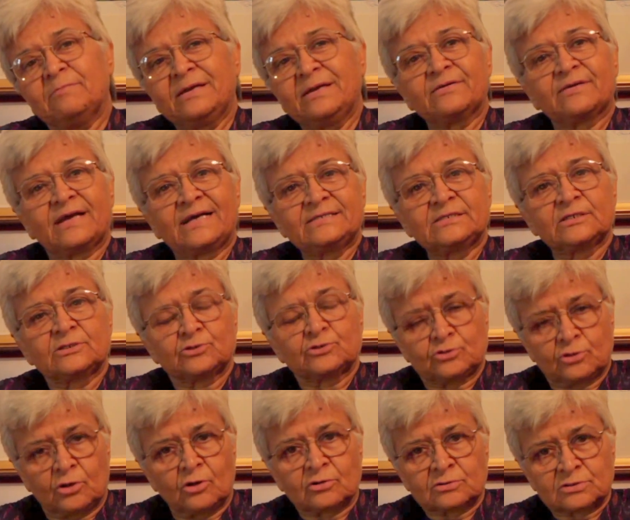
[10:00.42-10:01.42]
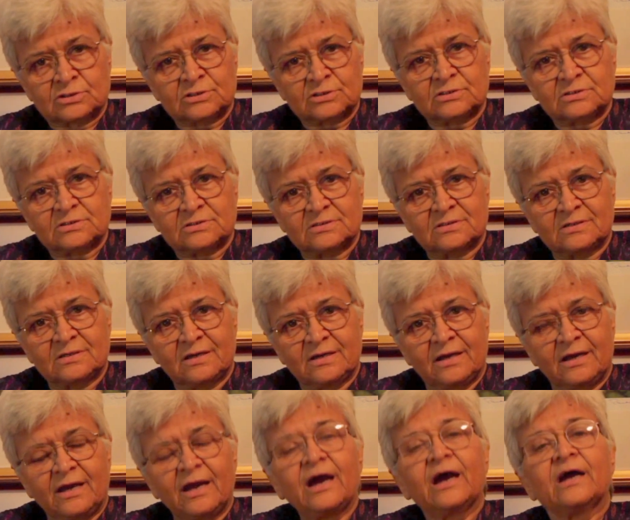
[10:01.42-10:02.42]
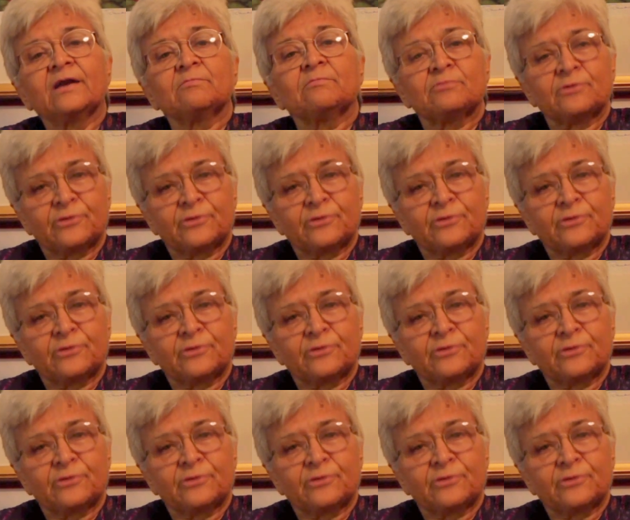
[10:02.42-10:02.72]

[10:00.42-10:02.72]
been writing songs and